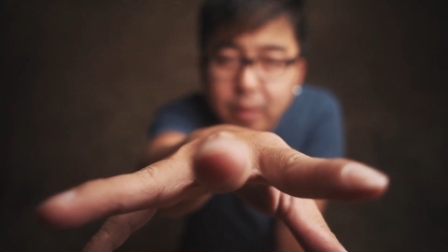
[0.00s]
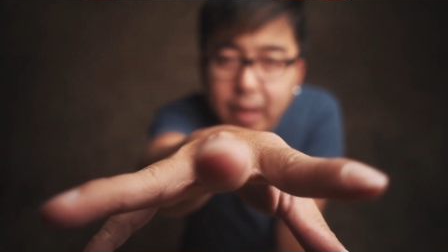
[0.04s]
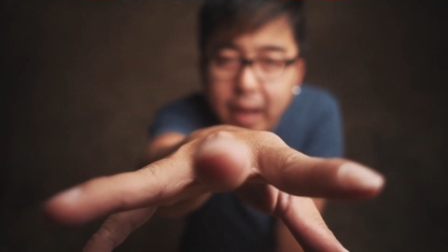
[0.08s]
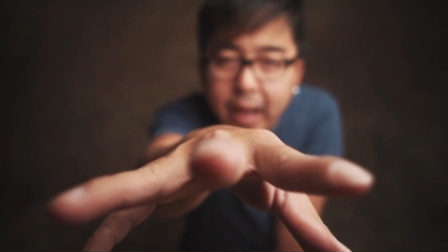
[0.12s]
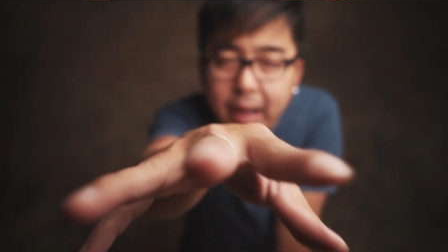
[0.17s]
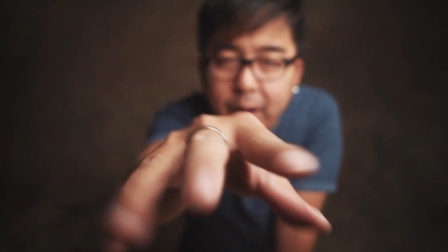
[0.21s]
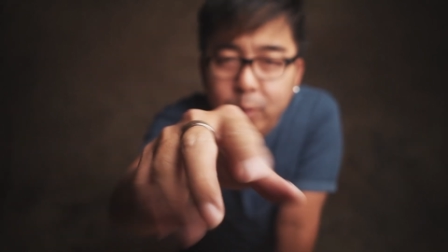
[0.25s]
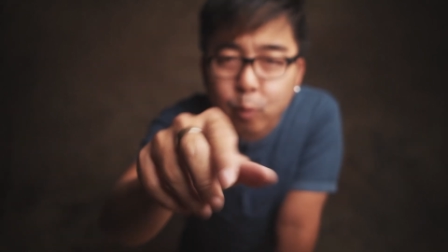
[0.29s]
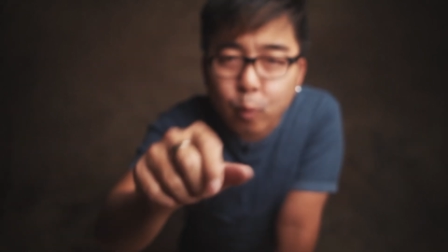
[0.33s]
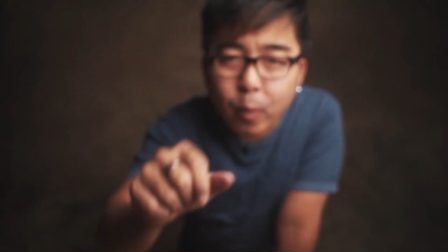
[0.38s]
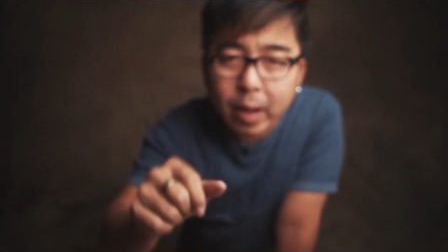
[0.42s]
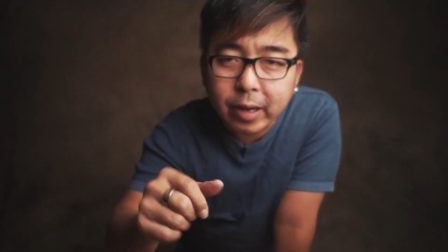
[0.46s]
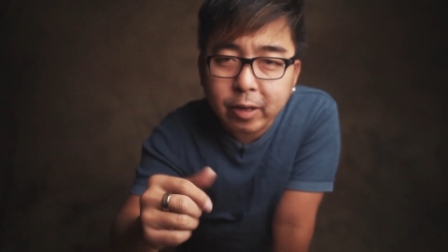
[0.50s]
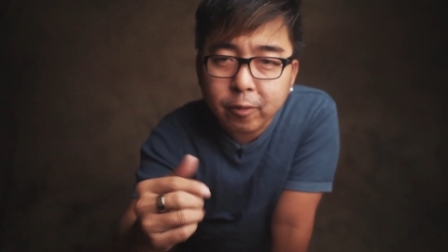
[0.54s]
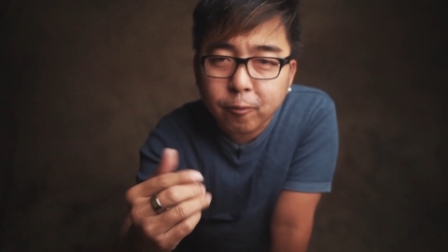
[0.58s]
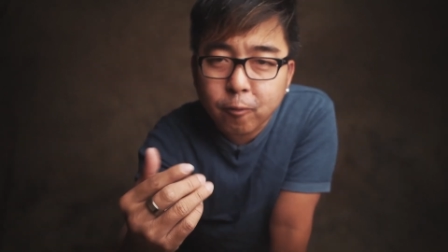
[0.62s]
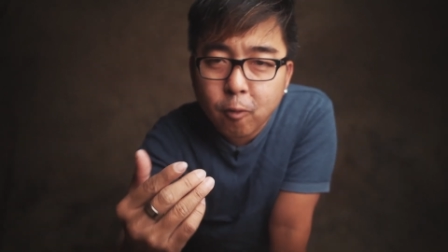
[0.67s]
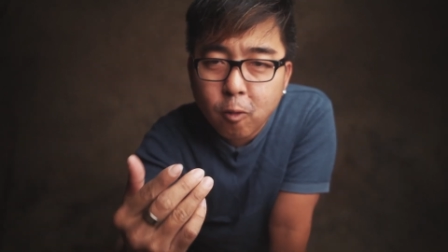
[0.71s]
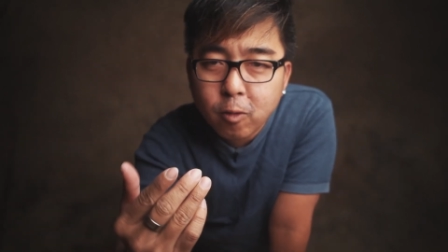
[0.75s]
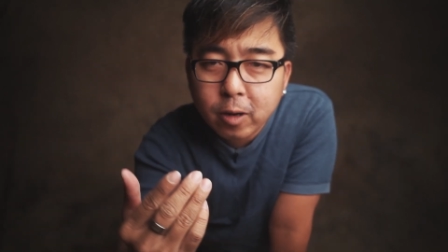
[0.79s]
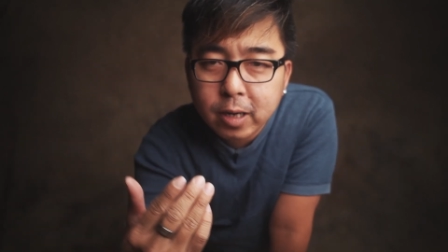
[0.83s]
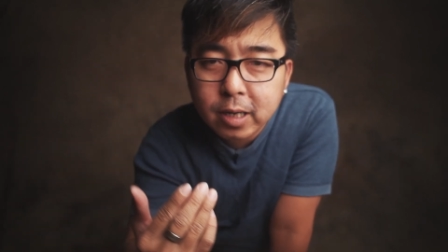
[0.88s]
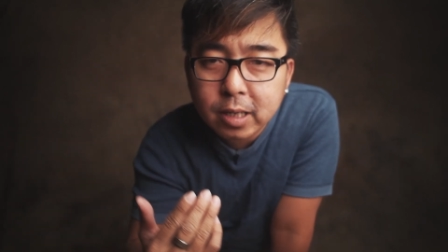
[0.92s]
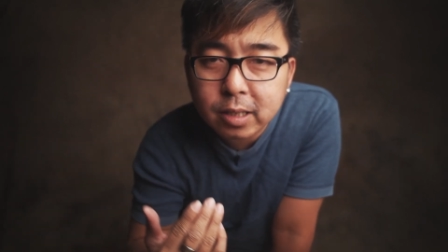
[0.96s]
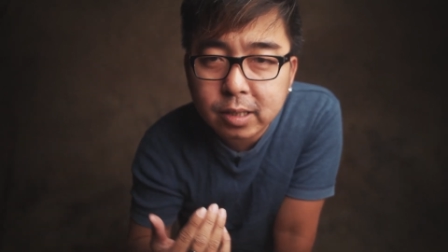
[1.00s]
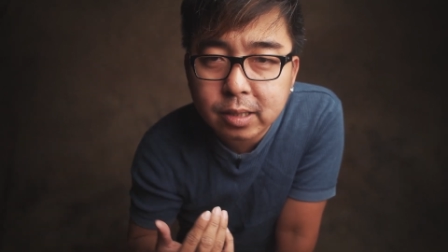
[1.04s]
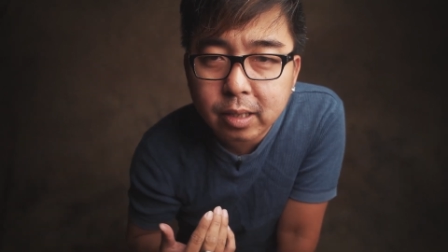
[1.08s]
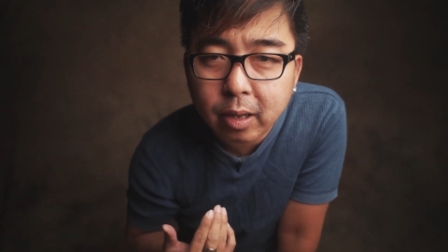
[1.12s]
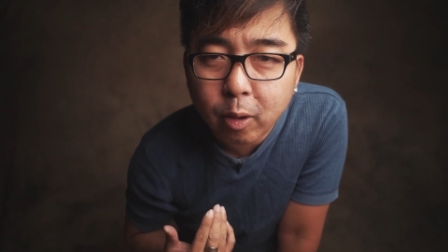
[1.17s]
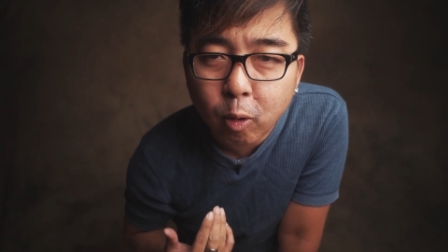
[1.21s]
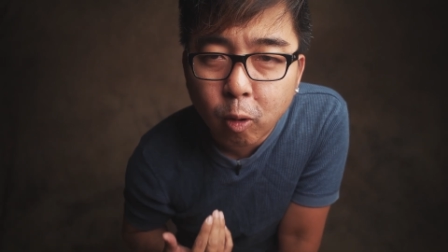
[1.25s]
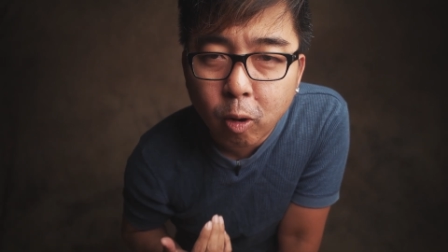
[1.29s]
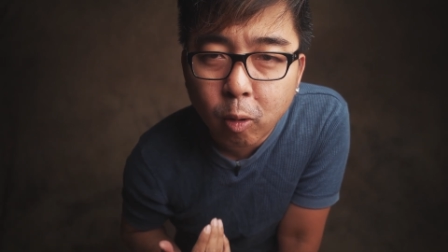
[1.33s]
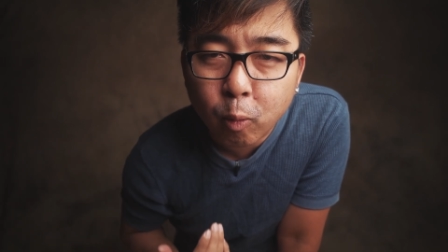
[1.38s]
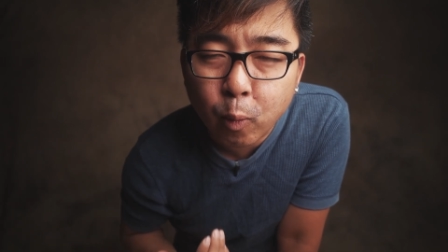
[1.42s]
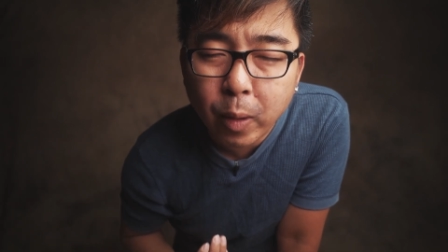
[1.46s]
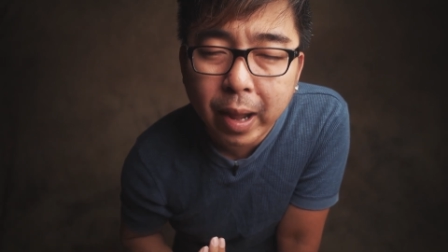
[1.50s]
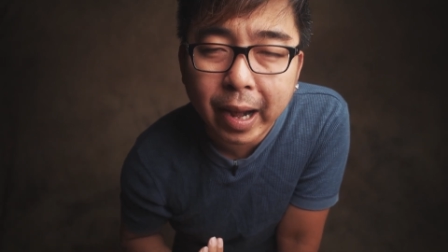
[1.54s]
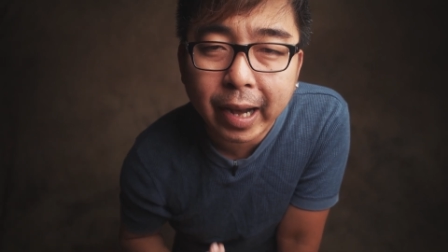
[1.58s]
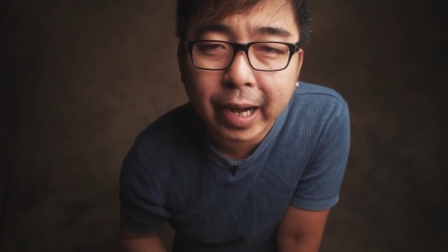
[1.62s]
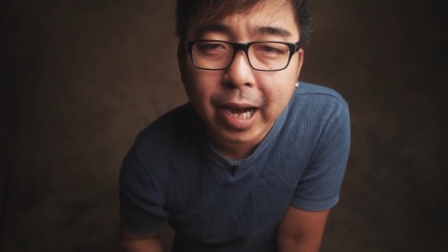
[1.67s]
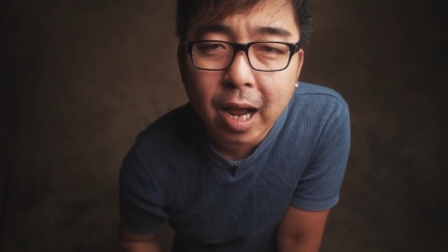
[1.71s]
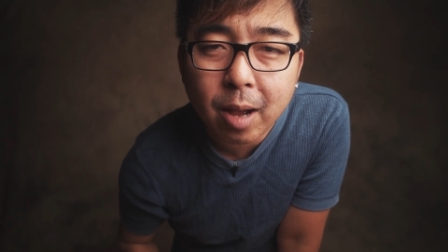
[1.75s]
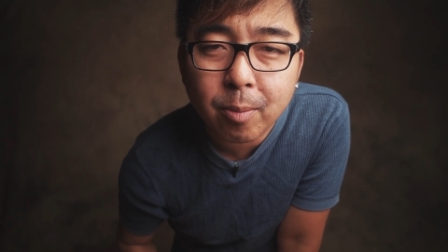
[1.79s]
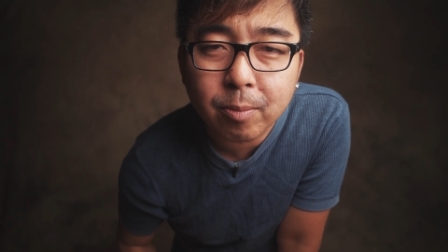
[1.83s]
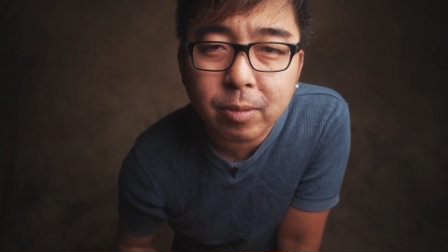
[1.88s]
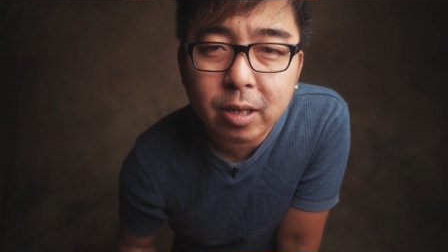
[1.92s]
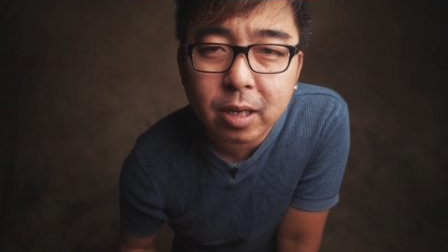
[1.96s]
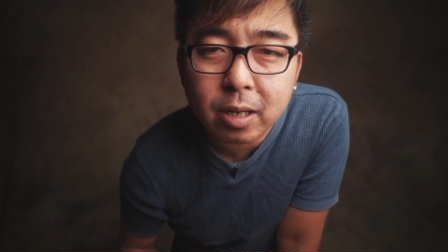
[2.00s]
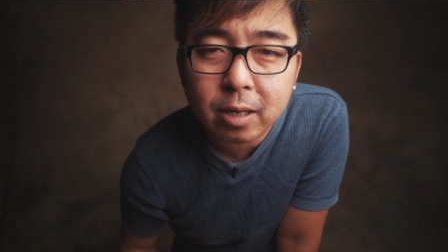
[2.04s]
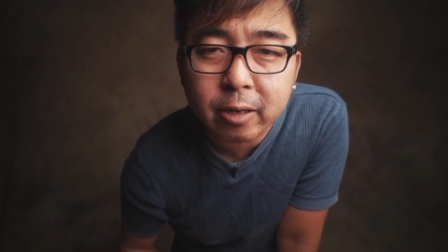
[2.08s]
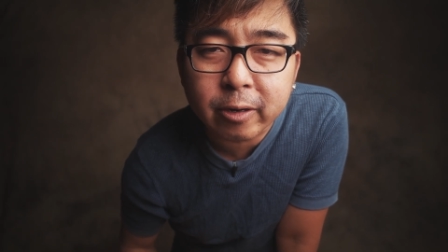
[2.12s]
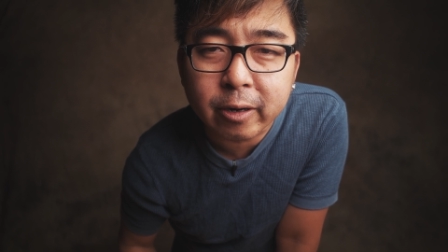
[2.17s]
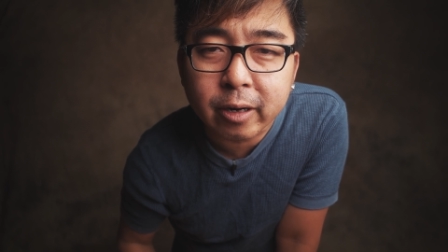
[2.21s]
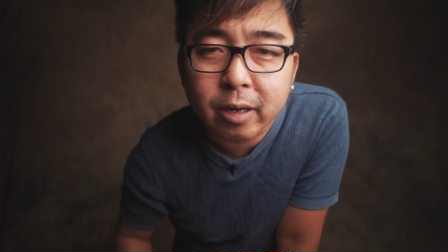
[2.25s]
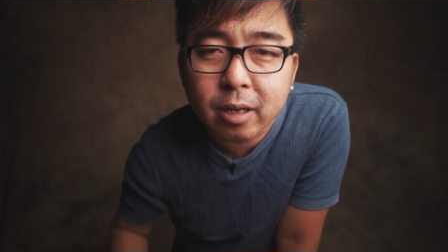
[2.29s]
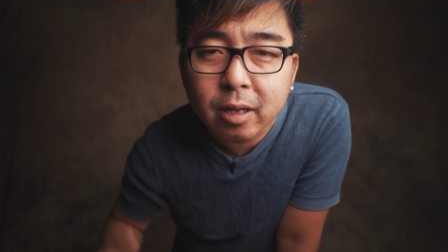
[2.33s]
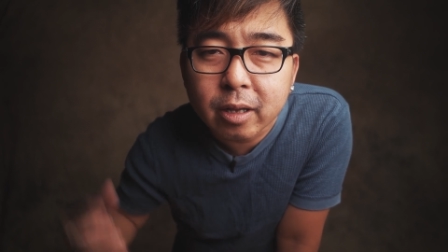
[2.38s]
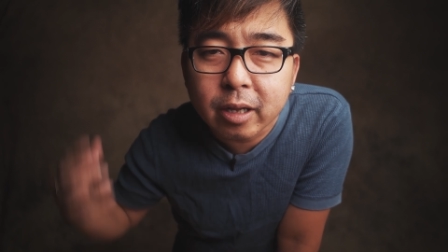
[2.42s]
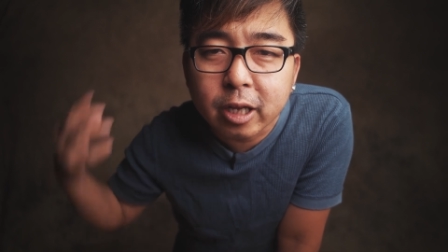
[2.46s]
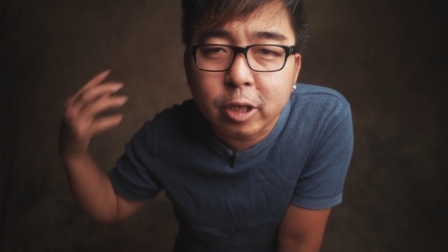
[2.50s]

and when the focus or when I come nearer,